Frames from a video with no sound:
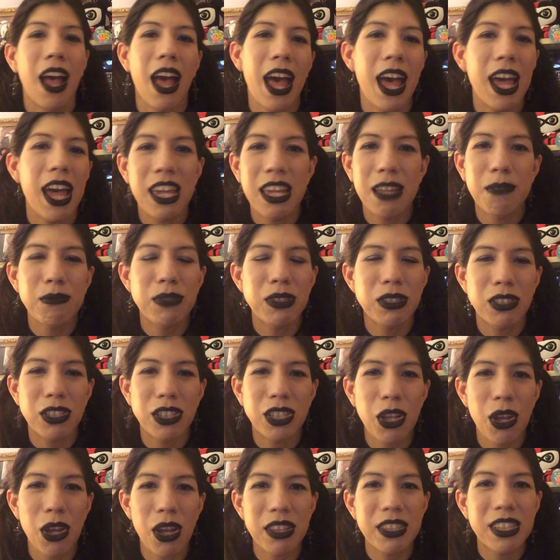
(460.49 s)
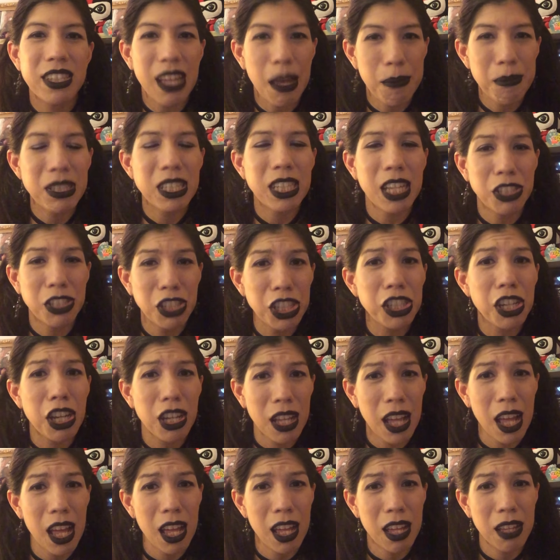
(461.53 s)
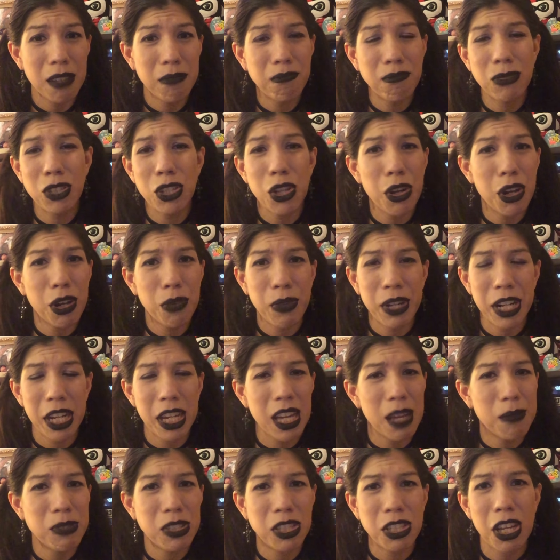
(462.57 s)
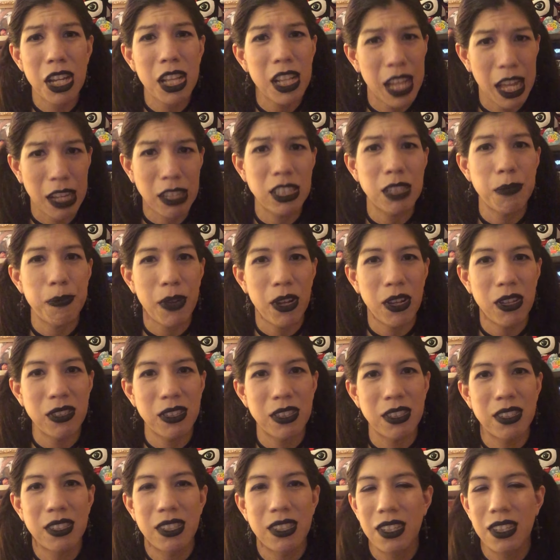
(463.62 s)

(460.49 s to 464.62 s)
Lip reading: I'm such a nerd when it comes to collectibles.